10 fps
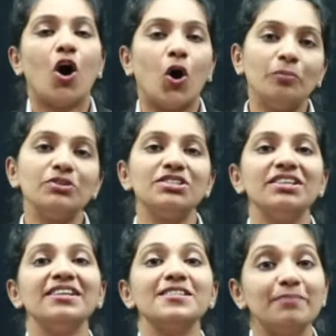
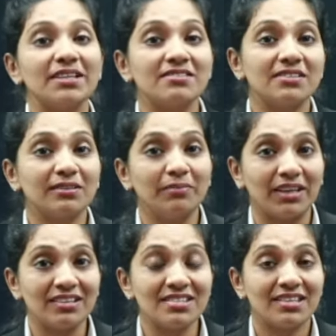Homogeneous mixture
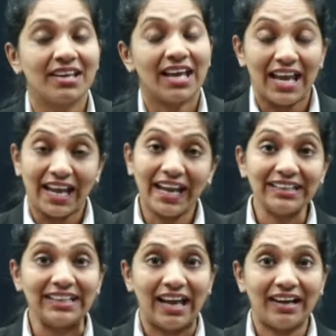means
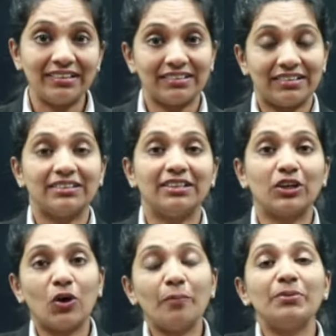in that the
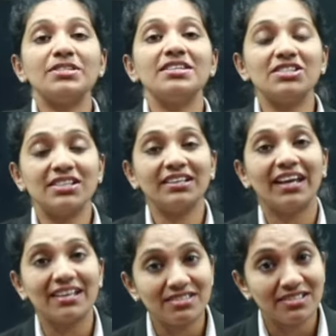composition
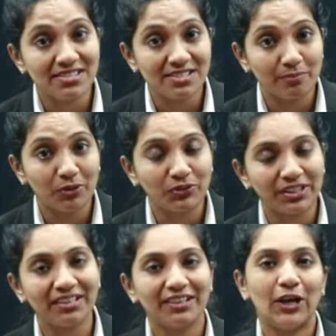is
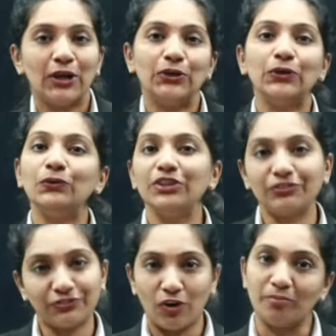distributed
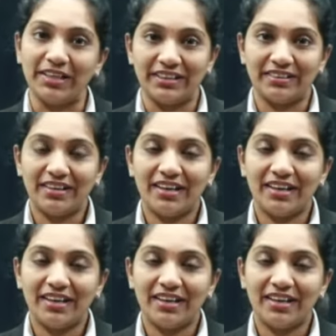uniformly.